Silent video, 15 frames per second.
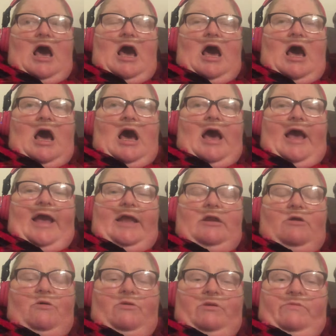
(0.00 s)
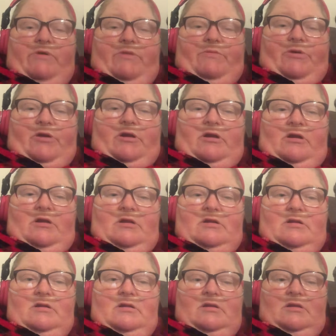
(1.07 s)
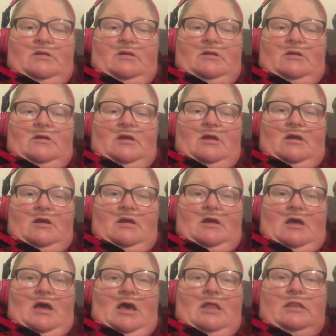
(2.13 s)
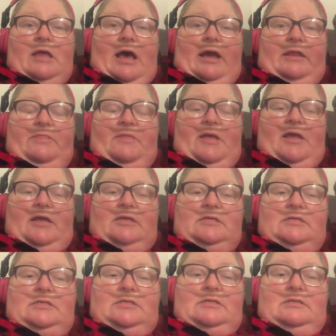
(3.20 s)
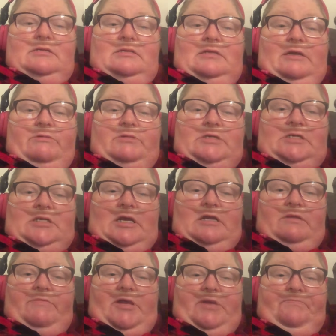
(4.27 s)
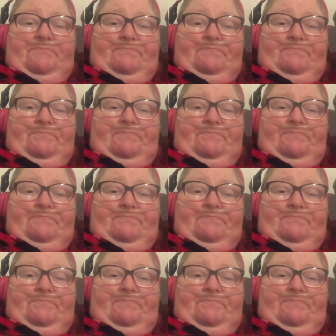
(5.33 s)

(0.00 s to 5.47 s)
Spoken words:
I don't remember a lot of things that was done to me.